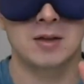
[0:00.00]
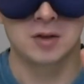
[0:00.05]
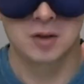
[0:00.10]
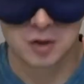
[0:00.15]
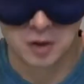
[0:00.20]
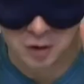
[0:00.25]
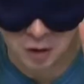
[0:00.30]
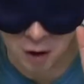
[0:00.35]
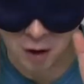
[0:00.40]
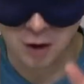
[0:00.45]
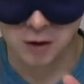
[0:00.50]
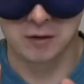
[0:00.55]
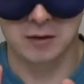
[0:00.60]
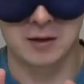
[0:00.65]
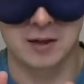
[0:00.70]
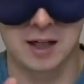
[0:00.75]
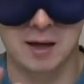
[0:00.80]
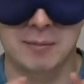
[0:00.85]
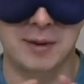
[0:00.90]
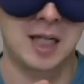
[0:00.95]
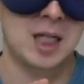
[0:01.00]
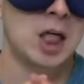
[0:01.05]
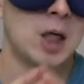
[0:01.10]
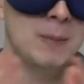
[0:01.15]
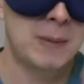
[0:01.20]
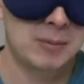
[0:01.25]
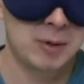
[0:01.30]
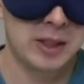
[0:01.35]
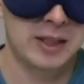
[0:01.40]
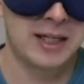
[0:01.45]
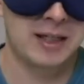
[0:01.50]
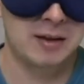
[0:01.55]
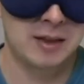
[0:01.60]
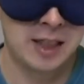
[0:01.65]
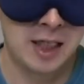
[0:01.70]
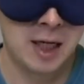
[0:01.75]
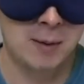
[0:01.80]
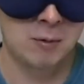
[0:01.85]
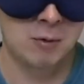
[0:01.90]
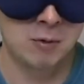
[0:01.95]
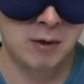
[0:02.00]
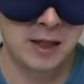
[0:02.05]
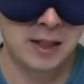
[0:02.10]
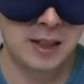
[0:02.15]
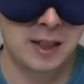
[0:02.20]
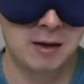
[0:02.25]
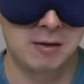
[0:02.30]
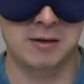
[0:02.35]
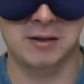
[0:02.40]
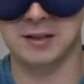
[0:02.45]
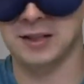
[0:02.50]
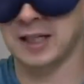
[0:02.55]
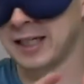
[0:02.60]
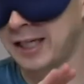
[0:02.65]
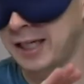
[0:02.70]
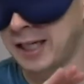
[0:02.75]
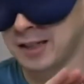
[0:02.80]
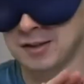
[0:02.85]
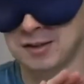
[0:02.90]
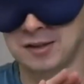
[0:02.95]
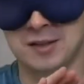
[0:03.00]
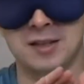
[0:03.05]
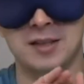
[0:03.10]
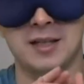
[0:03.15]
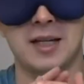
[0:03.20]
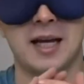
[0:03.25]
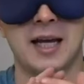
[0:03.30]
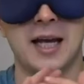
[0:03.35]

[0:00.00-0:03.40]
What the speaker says: dark. I mean, I hope I'm looking at the camera right now because I can't see